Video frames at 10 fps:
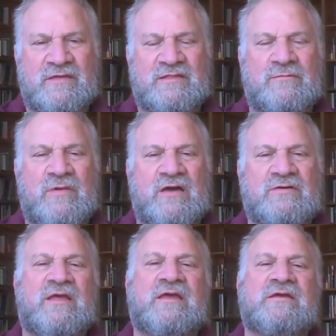in the
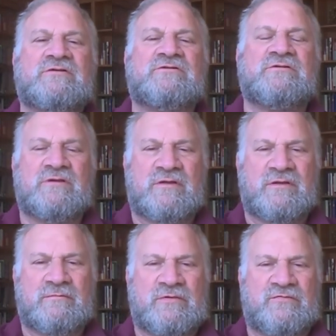modern age,
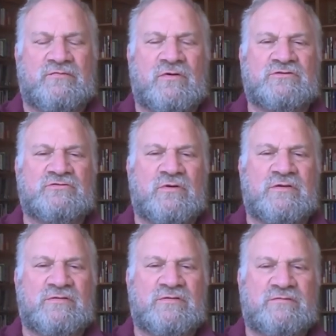before
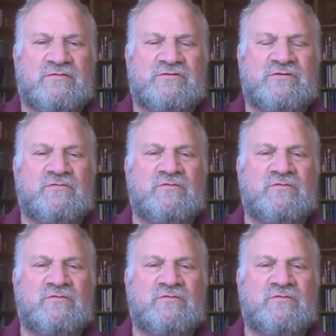Joyce and Virginia